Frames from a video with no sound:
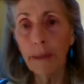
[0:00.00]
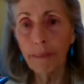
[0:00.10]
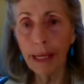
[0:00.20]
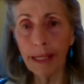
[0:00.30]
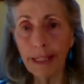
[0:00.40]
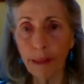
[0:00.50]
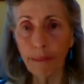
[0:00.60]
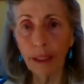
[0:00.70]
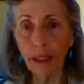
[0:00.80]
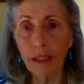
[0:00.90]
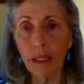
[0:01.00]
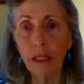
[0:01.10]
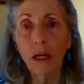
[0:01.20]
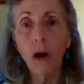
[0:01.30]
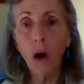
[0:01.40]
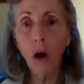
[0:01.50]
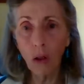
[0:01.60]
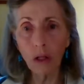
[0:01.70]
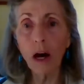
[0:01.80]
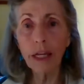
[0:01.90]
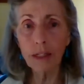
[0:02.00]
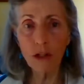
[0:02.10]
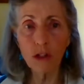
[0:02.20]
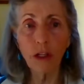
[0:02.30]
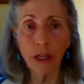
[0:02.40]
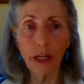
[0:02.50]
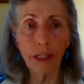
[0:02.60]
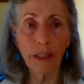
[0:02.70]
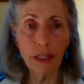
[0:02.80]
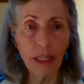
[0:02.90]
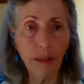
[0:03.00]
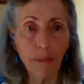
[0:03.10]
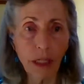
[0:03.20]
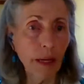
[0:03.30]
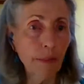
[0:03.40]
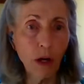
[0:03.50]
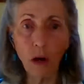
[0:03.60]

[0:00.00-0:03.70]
and pandemics all kind of started at the same time.